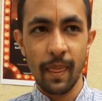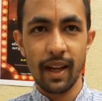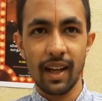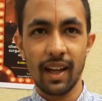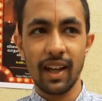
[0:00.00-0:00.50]

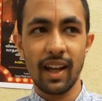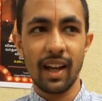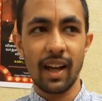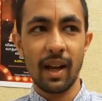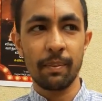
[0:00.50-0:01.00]
Uh,
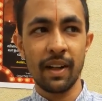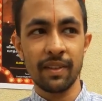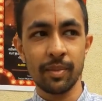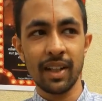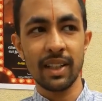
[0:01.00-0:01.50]
apart
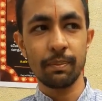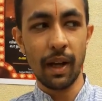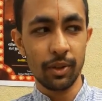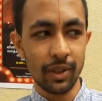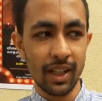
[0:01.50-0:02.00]
from that, the
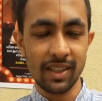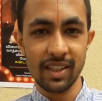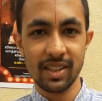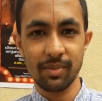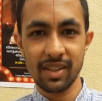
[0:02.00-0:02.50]
Paduka
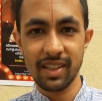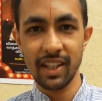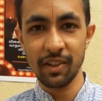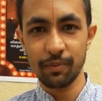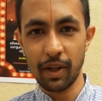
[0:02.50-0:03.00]
Sahasram, the
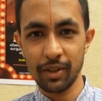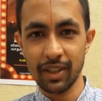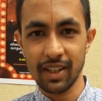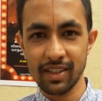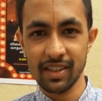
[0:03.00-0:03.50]
scene of
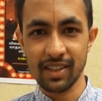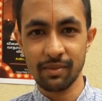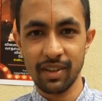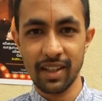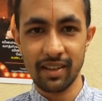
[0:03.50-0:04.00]
Paduka
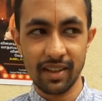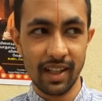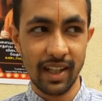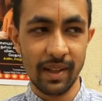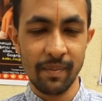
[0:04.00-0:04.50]
Sahasram where
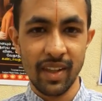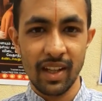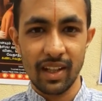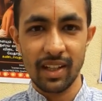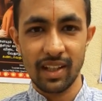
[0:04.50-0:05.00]
uh,
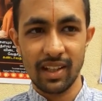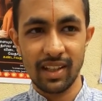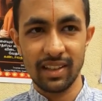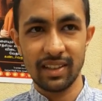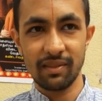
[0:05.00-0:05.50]
uh,
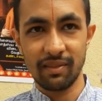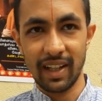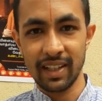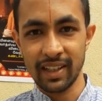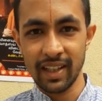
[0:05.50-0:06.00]

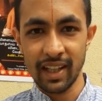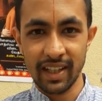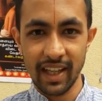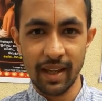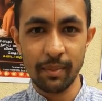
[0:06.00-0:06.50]
Vainateya
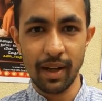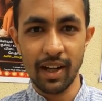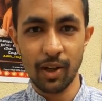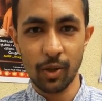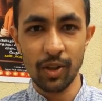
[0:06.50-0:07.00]
came
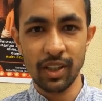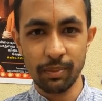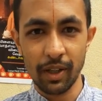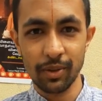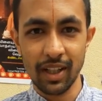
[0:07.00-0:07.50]
and wrote the
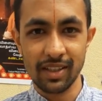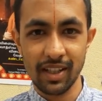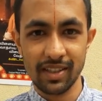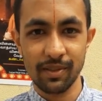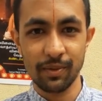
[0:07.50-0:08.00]
Paduka
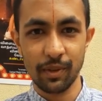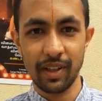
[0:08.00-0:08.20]
Sahasram for